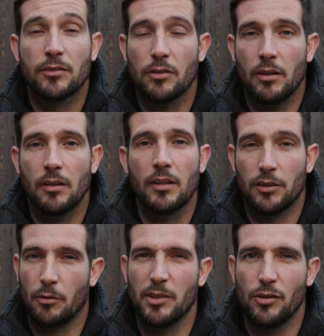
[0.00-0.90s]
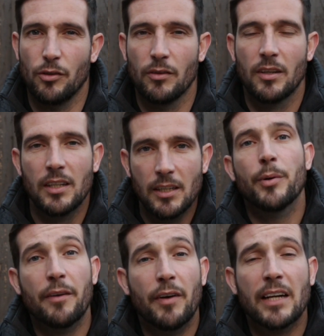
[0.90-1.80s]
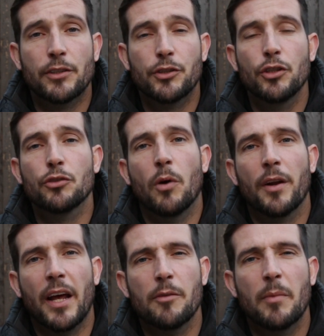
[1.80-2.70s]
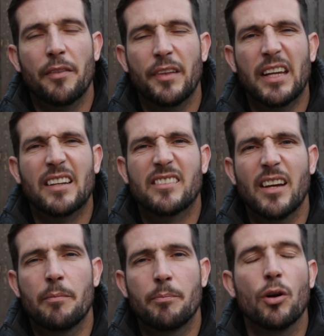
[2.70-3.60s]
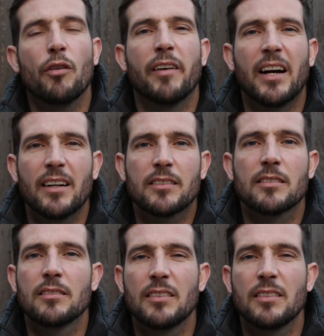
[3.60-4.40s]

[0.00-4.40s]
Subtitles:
So that's coming soon. But if I had to choose one, Adam, I think I'd say profiles.